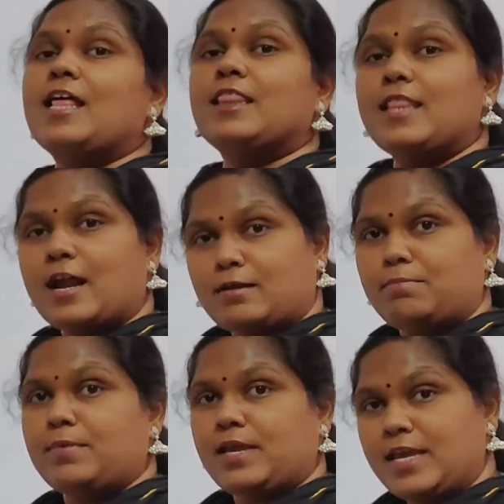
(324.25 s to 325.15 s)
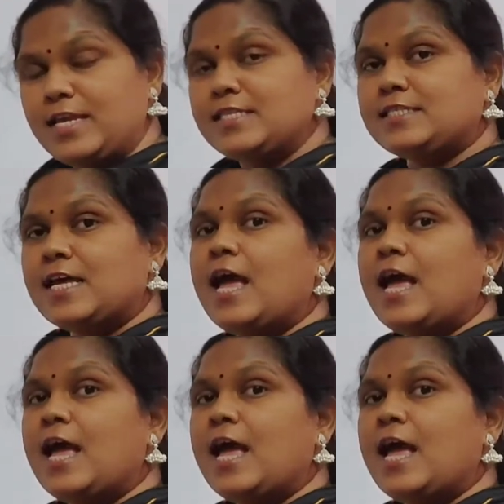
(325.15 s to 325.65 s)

That means